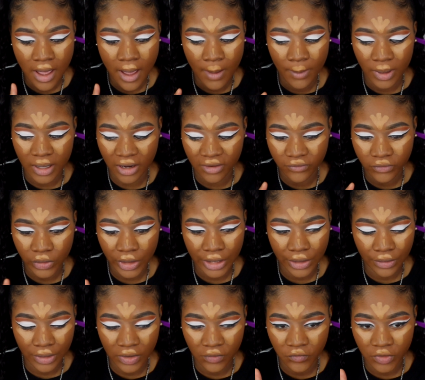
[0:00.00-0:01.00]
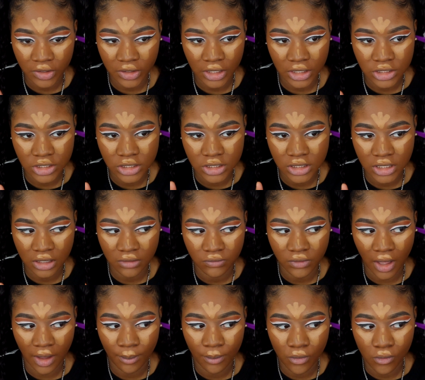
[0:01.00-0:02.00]
but I feel like cream foundations give
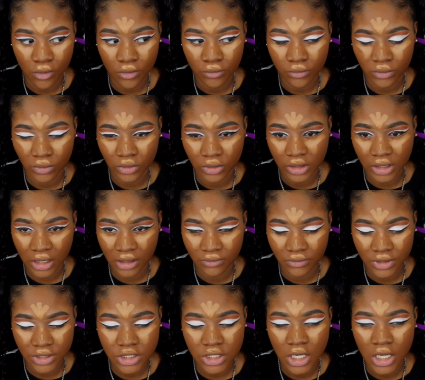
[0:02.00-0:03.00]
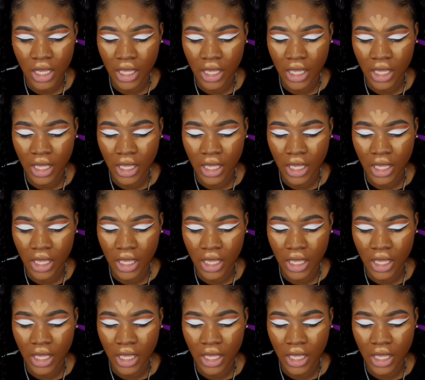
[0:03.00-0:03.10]
a more fuller coverage